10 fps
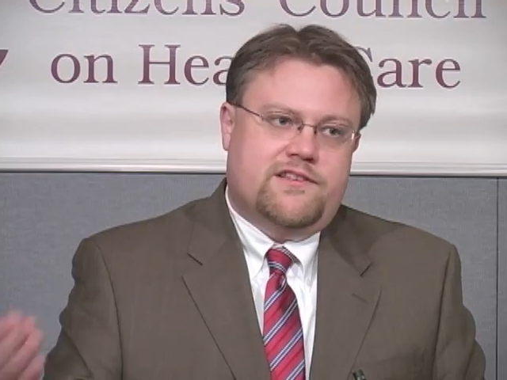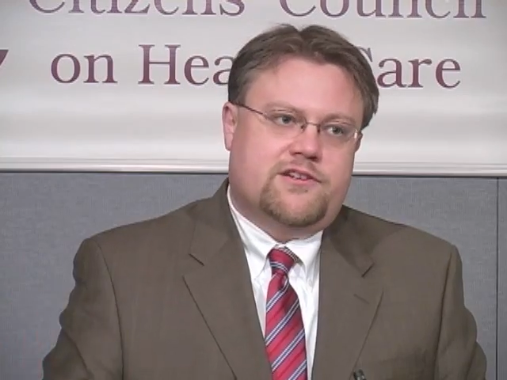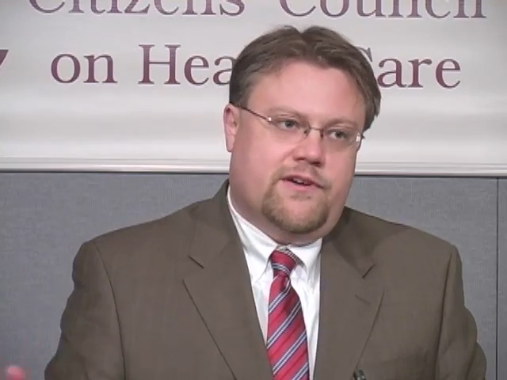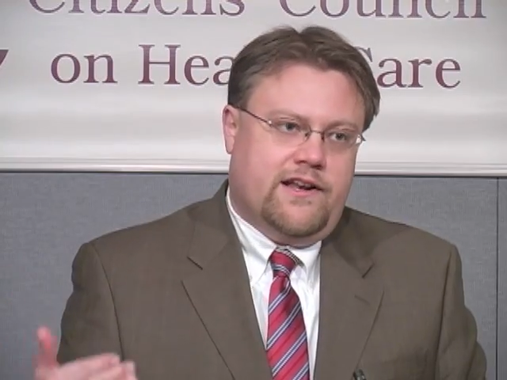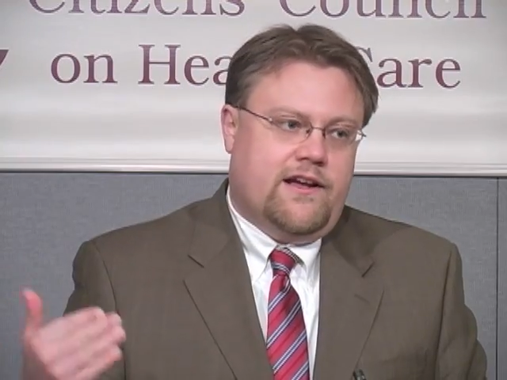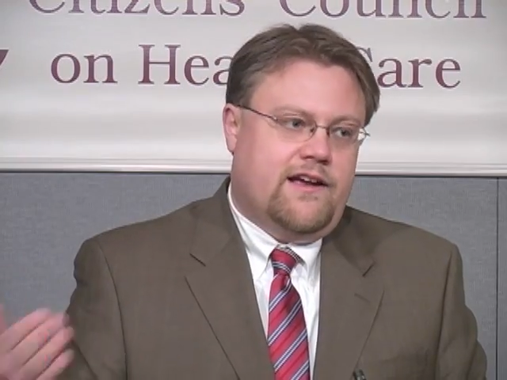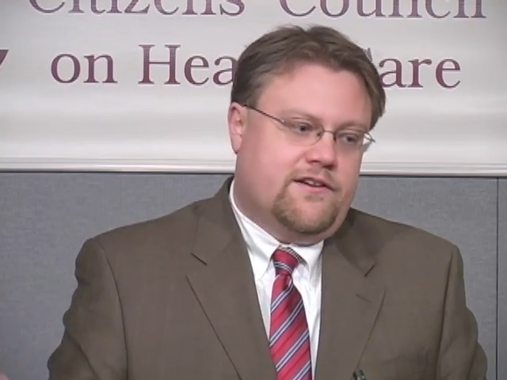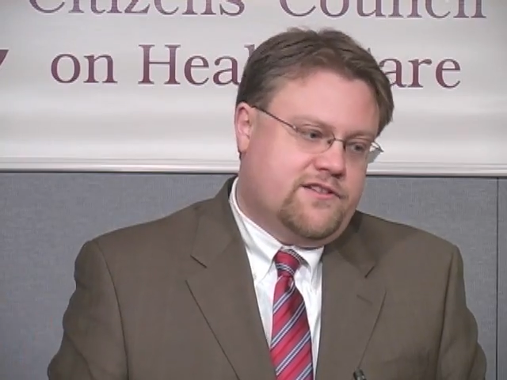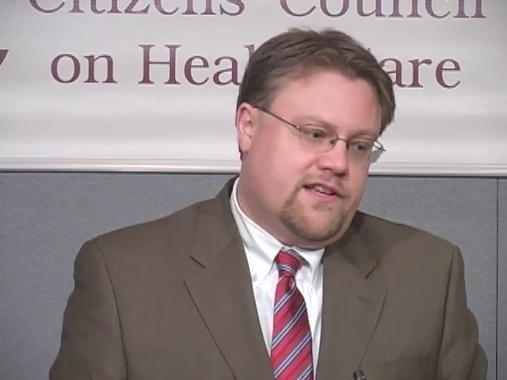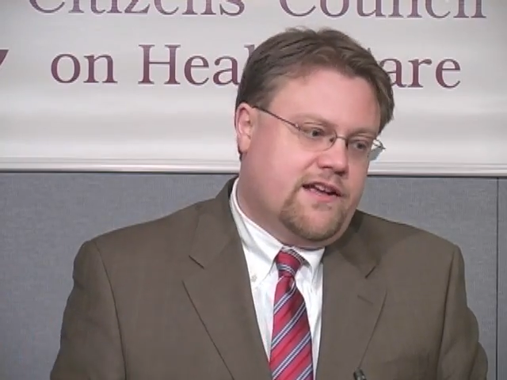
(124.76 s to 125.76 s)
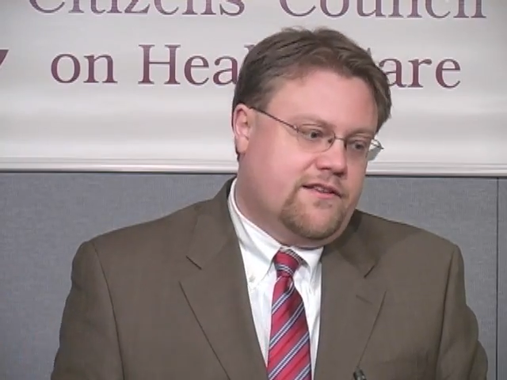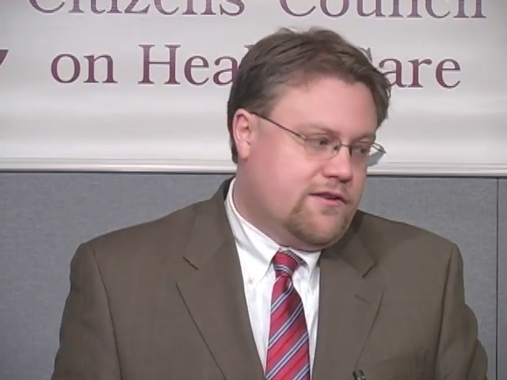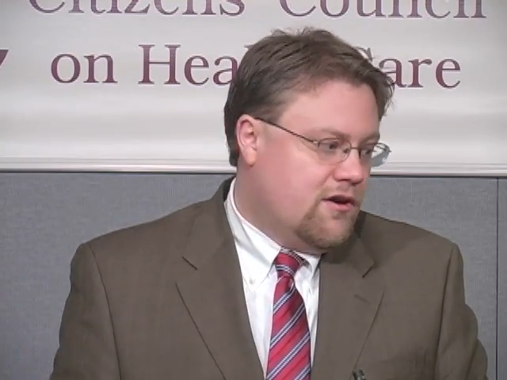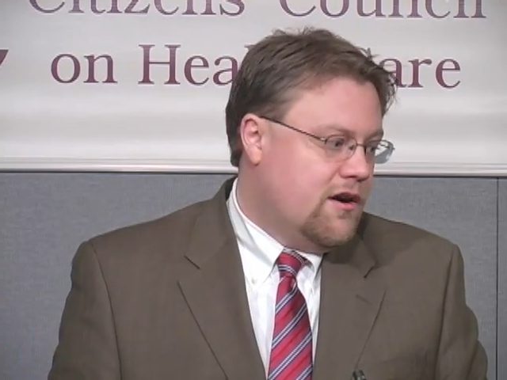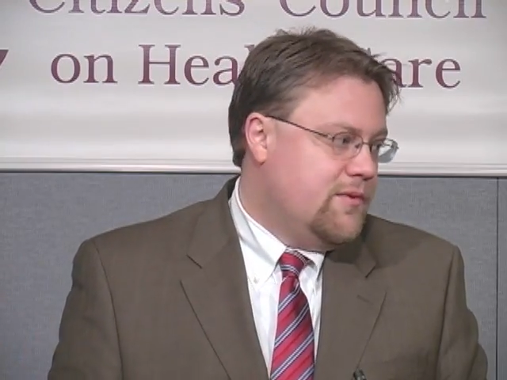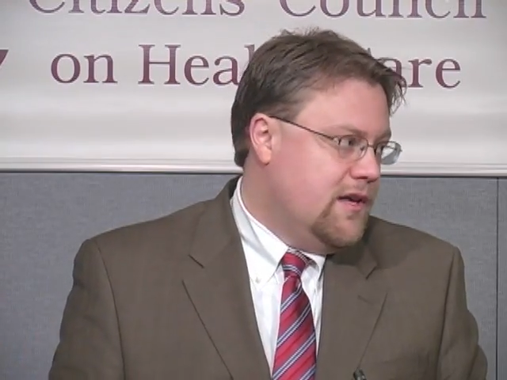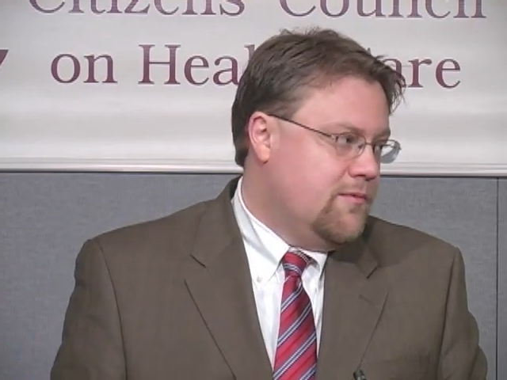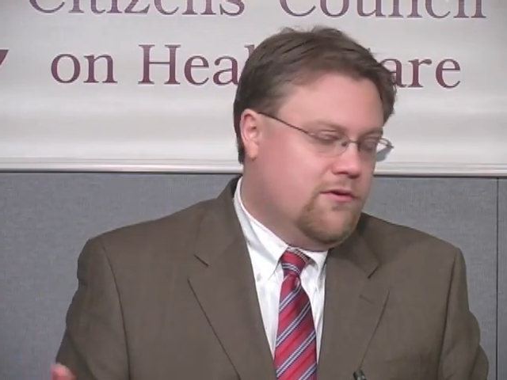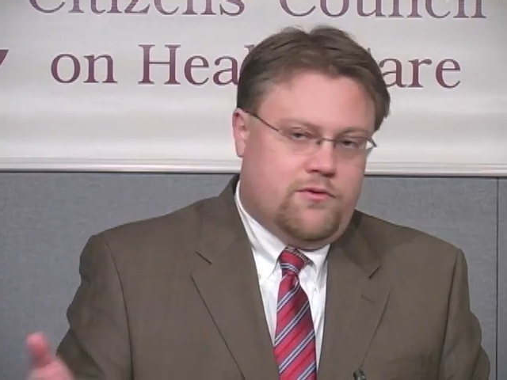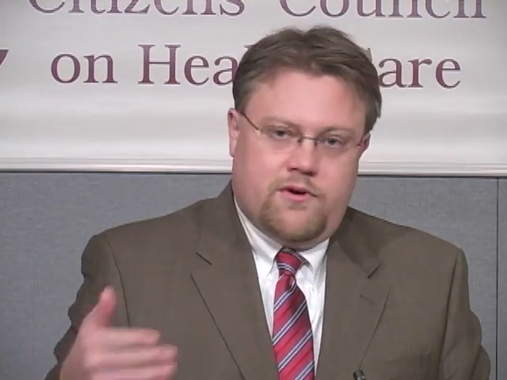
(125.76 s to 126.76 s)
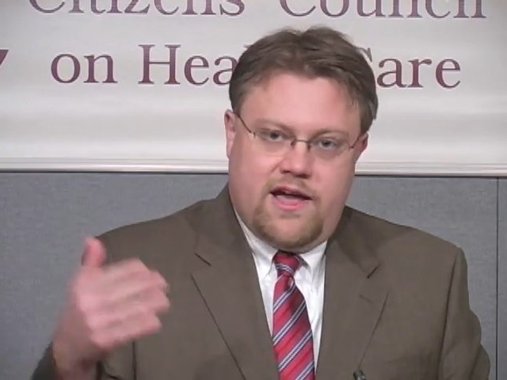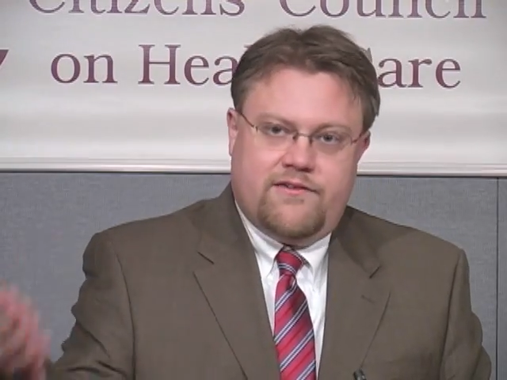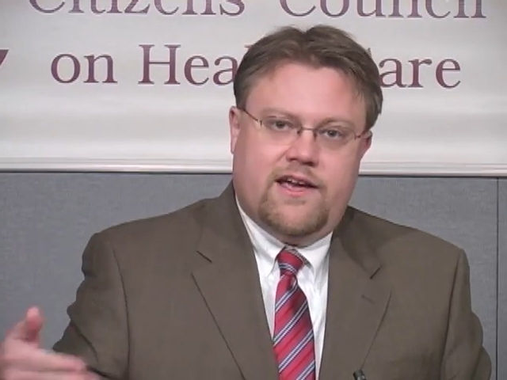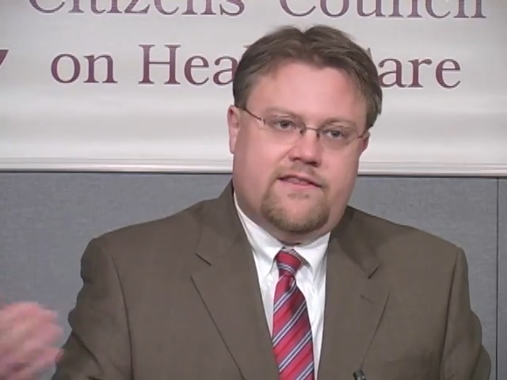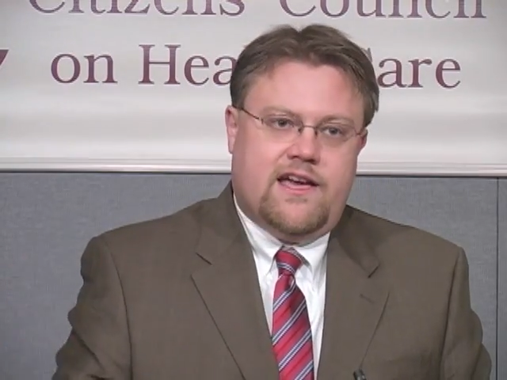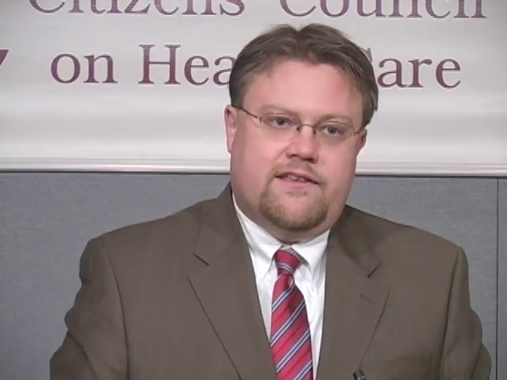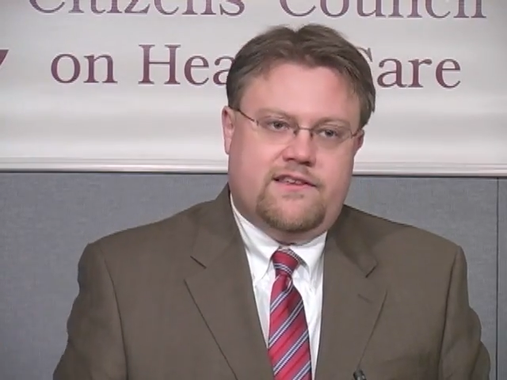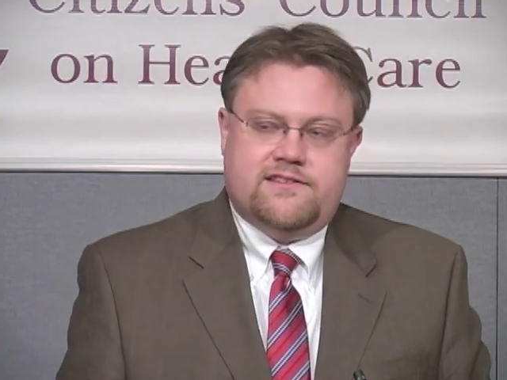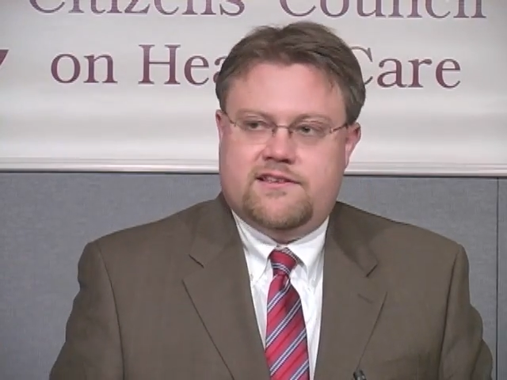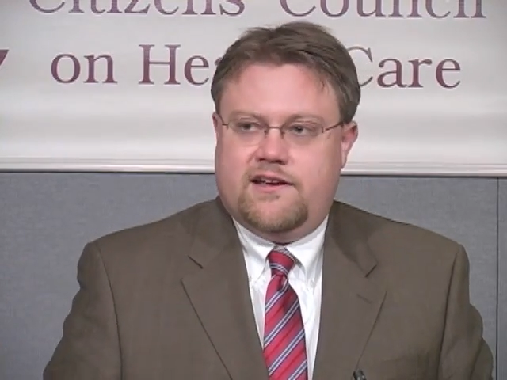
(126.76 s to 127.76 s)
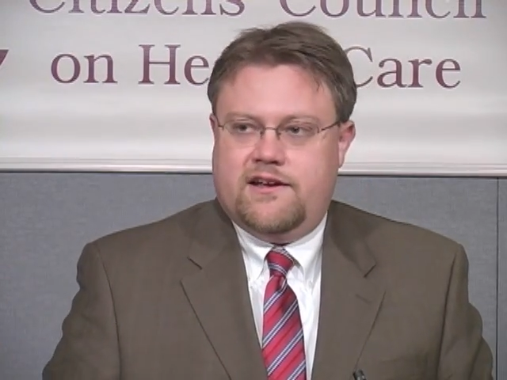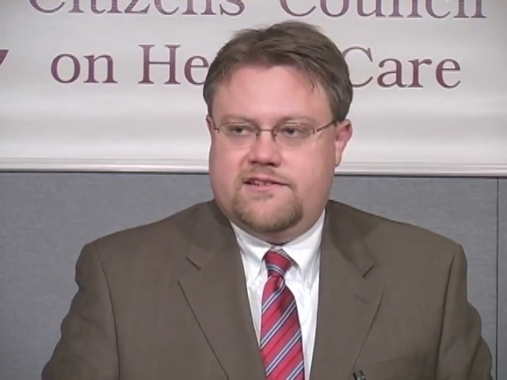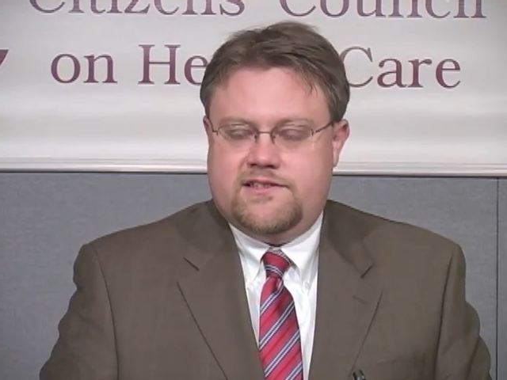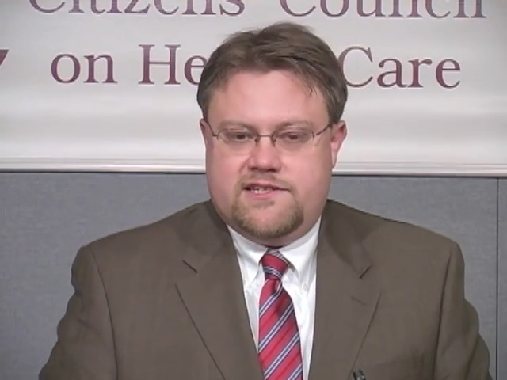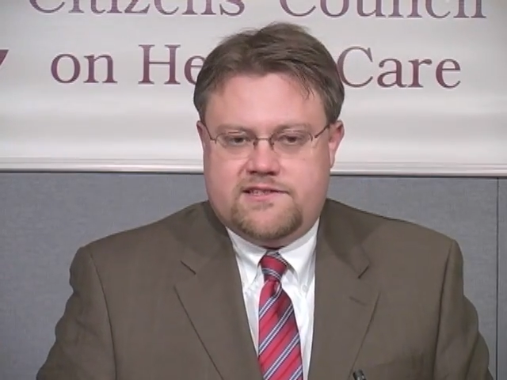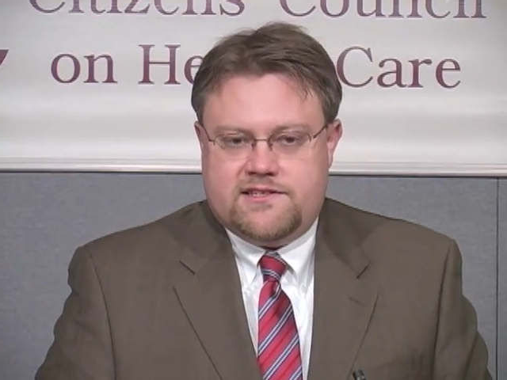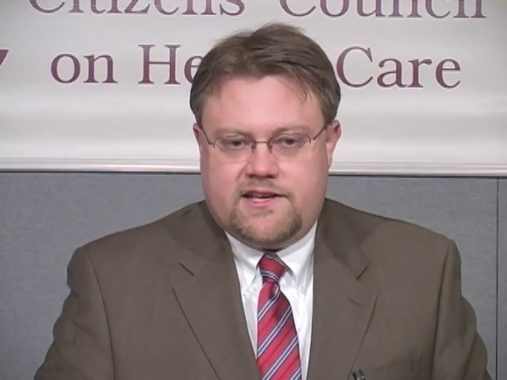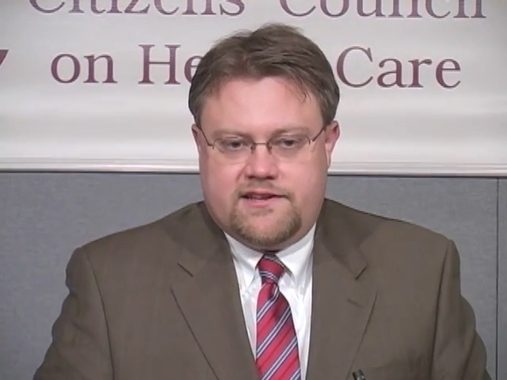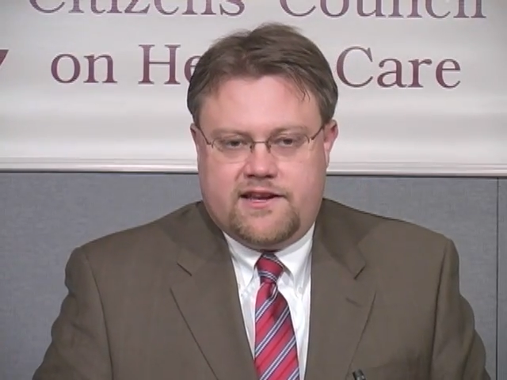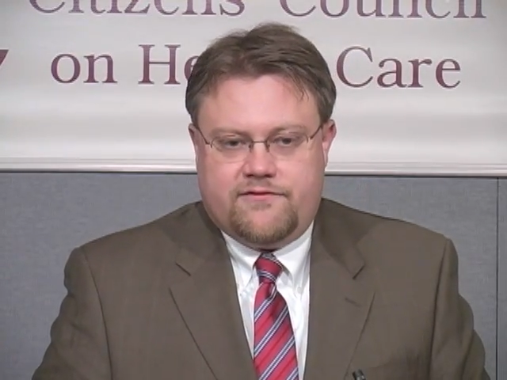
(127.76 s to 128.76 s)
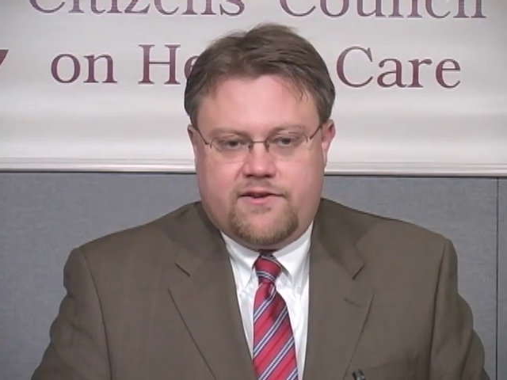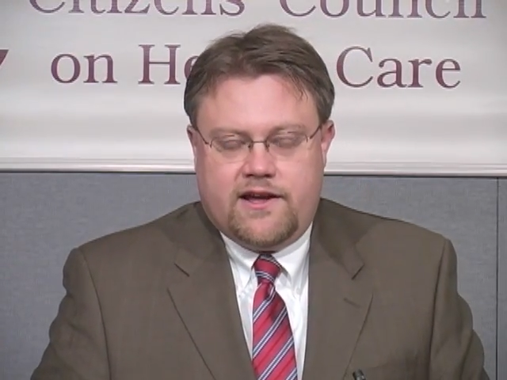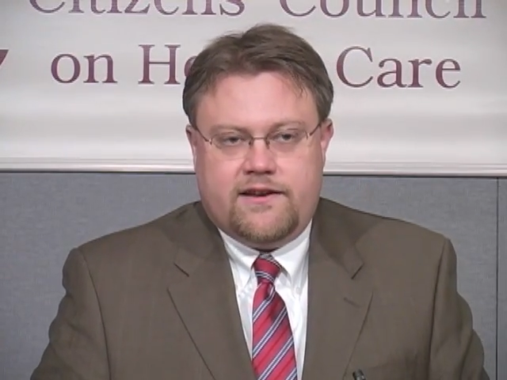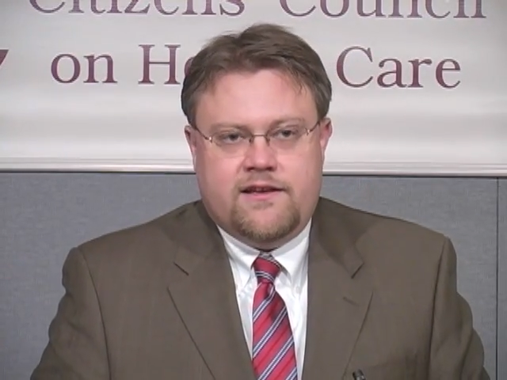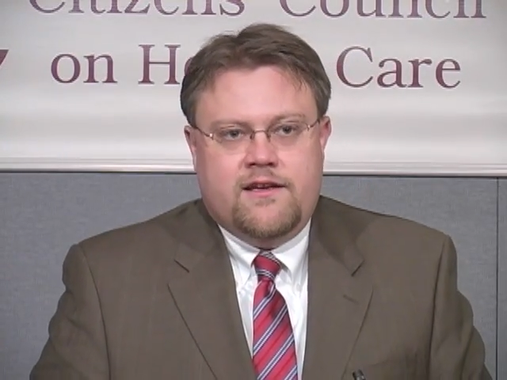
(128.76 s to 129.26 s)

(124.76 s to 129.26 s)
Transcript: screening. I understand that there are people who have had these diseases identified